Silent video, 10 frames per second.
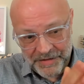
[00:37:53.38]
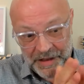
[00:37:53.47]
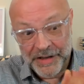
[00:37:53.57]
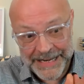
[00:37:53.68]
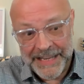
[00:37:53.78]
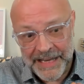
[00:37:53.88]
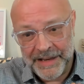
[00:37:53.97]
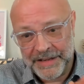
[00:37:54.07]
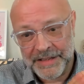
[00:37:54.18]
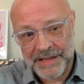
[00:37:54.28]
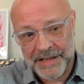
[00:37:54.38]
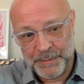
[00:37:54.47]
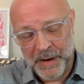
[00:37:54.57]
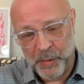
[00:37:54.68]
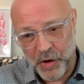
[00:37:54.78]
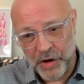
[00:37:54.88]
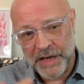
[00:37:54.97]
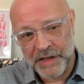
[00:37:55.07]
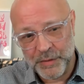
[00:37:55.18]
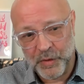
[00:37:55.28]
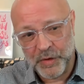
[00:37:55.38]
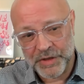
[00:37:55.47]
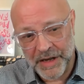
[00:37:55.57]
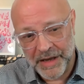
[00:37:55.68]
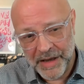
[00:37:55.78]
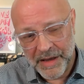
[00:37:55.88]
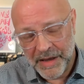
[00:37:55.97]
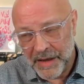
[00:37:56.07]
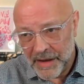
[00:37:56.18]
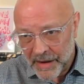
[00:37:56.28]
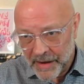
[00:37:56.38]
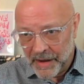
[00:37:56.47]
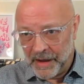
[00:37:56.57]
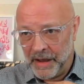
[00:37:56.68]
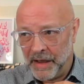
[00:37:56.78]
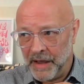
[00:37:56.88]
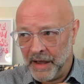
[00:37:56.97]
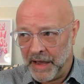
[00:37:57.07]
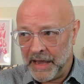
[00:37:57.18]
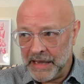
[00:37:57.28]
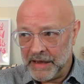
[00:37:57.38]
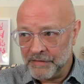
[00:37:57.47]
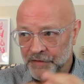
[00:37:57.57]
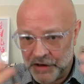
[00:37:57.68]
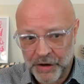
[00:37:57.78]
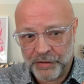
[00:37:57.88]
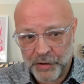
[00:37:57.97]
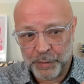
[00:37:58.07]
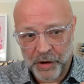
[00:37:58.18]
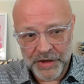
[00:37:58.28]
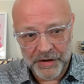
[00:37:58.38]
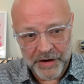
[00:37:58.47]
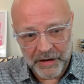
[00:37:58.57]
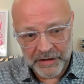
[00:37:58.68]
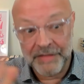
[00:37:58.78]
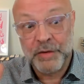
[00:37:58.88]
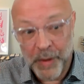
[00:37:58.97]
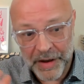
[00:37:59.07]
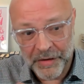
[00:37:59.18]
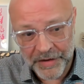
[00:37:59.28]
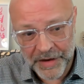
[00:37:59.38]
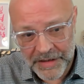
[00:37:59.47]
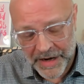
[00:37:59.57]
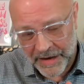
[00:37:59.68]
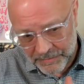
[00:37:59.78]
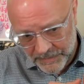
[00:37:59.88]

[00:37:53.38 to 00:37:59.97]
for the last eight years, has been working towards a a philosophical project that I'll give away on the internet.